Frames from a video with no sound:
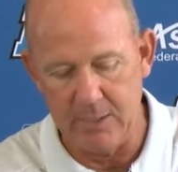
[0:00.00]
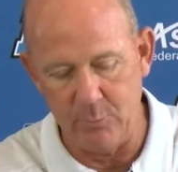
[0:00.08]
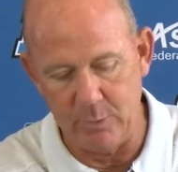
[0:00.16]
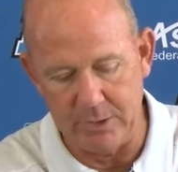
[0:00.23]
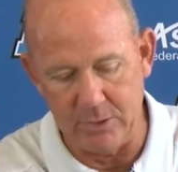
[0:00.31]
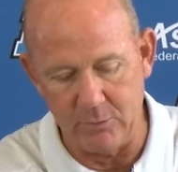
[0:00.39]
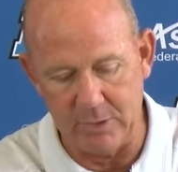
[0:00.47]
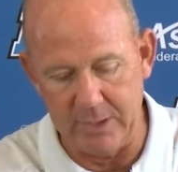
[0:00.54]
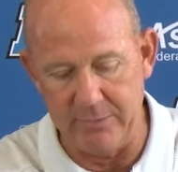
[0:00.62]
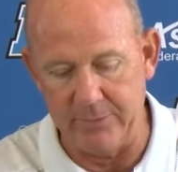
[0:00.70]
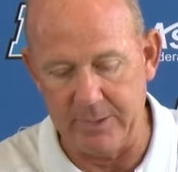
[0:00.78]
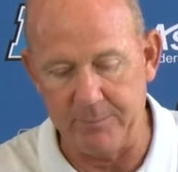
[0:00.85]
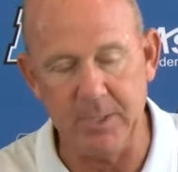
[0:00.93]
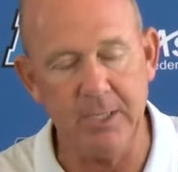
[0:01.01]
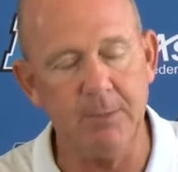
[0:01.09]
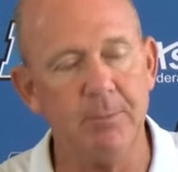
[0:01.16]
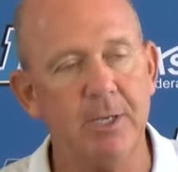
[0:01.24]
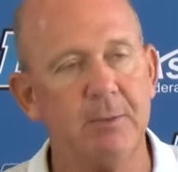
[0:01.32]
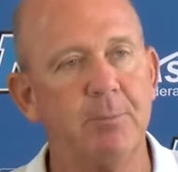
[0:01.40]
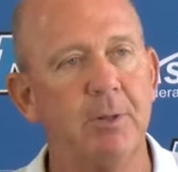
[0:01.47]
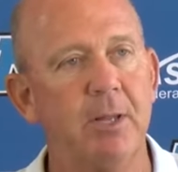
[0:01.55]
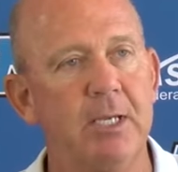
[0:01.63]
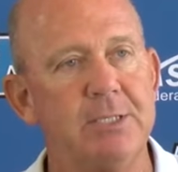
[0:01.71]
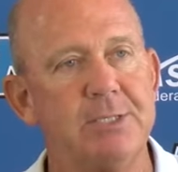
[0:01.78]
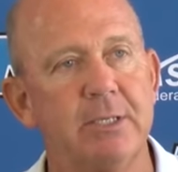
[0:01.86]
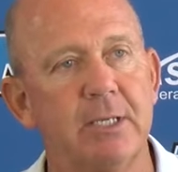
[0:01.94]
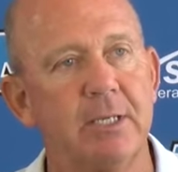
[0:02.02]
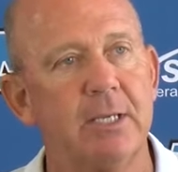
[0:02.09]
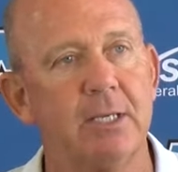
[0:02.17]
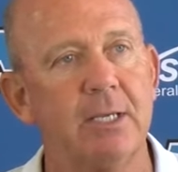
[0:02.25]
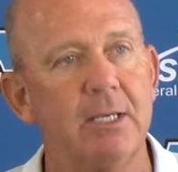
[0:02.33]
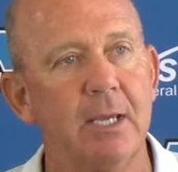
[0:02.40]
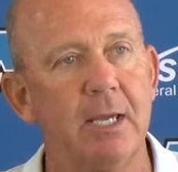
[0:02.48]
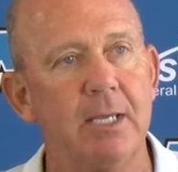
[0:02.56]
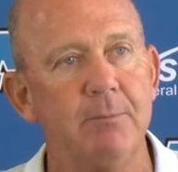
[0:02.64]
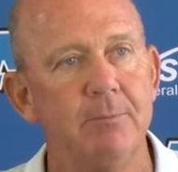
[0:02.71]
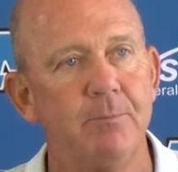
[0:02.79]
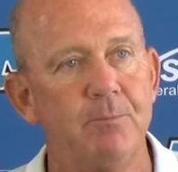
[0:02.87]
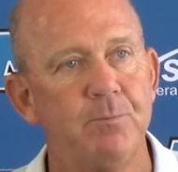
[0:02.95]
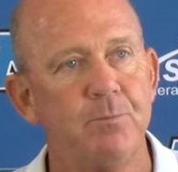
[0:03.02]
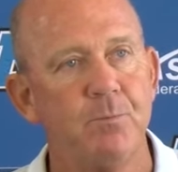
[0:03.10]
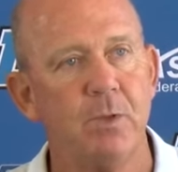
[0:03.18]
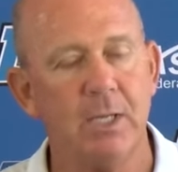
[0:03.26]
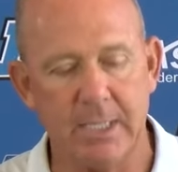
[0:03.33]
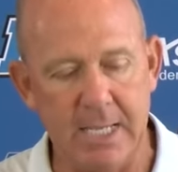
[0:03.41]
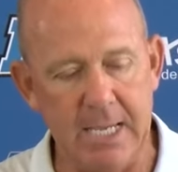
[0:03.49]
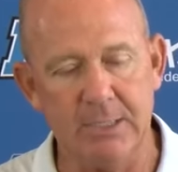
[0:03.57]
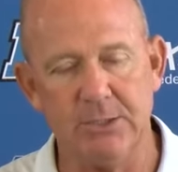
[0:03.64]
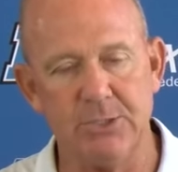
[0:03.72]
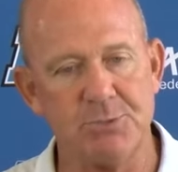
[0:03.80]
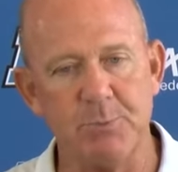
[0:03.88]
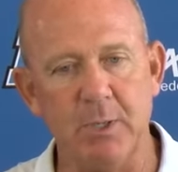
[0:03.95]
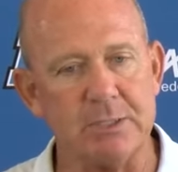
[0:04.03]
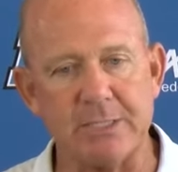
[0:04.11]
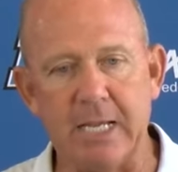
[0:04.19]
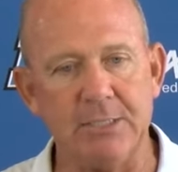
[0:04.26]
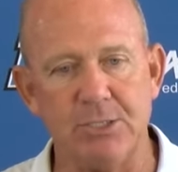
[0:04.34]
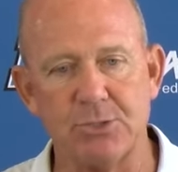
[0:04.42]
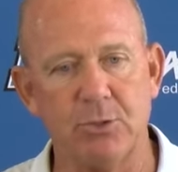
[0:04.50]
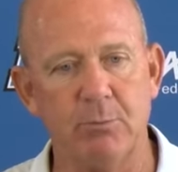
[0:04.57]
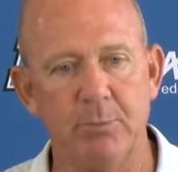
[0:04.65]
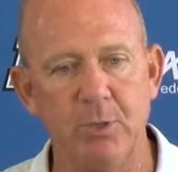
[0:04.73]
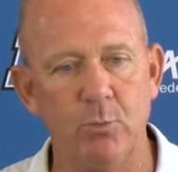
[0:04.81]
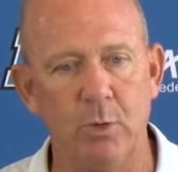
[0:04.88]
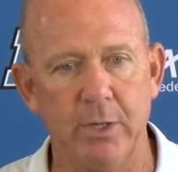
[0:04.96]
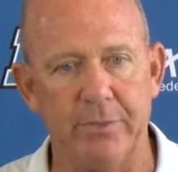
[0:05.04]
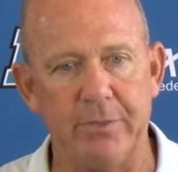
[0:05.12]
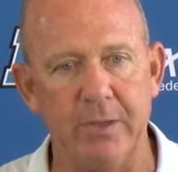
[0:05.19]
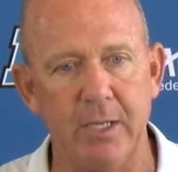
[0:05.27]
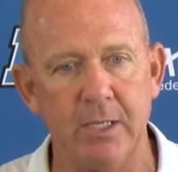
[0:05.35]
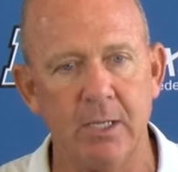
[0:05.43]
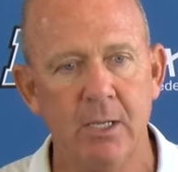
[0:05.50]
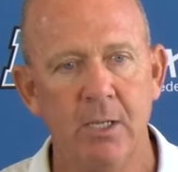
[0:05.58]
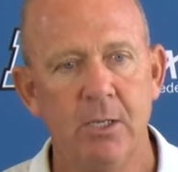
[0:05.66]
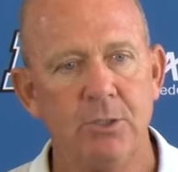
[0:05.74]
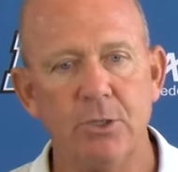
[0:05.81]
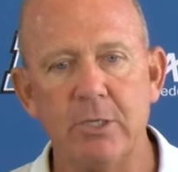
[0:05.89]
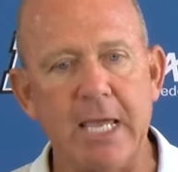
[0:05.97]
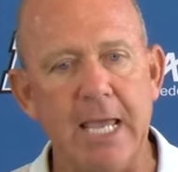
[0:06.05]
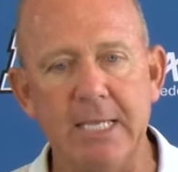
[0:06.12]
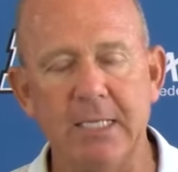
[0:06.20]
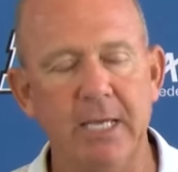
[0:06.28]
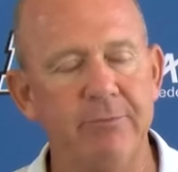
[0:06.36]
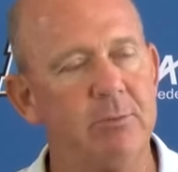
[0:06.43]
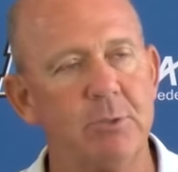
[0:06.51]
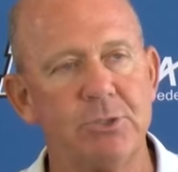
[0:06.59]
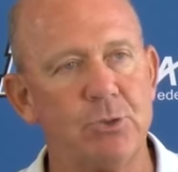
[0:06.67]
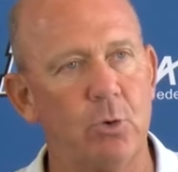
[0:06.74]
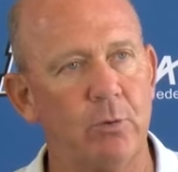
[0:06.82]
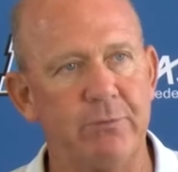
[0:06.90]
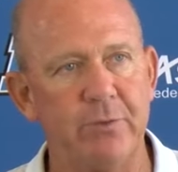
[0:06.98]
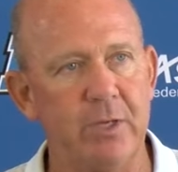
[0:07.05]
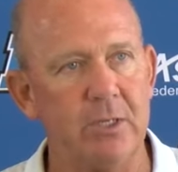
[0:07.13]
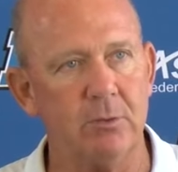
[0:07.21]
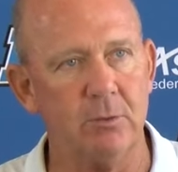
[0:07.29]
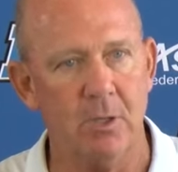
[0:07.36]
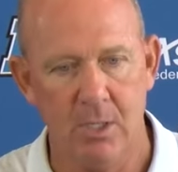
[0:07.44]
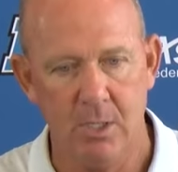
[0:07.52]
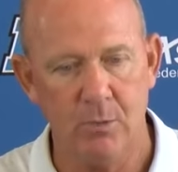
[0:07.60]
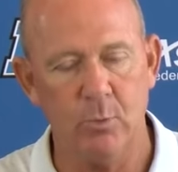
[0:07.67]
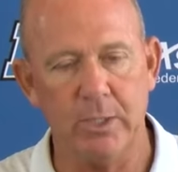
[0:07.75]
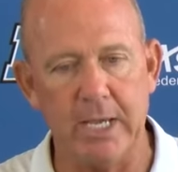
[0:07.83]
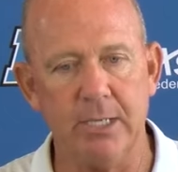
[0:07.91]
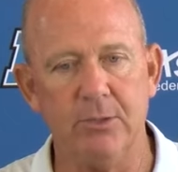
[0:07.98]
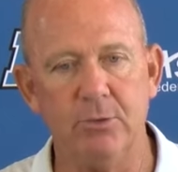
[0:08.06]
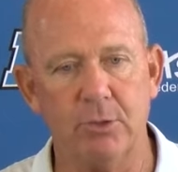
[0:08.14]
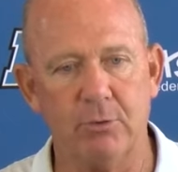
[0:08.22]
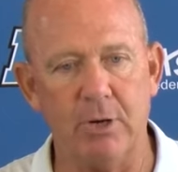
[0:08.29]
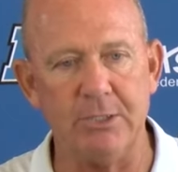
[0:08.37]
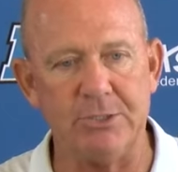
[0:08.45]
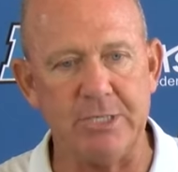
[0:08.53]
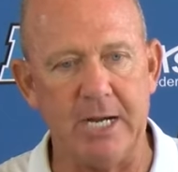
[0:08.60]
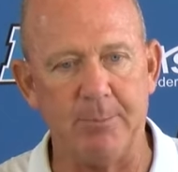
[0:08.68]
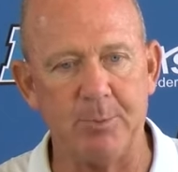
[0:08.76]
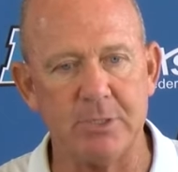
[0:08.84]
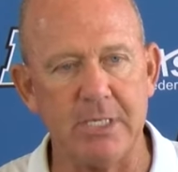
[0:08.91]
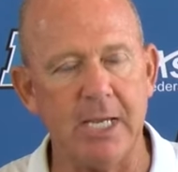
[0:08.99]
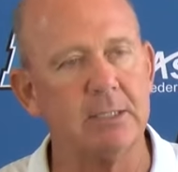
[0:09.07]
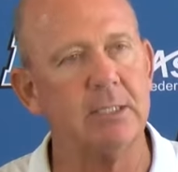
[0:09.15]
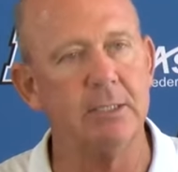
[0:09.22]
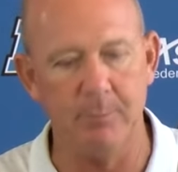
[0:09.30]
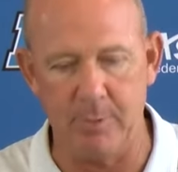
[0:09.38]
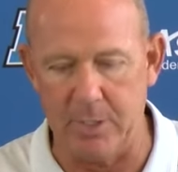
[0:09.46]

and we don't give up any big plays in the kicking game. It can't just it's not just going to be one thing. You can't give them a short field. We got to do a great job protecting the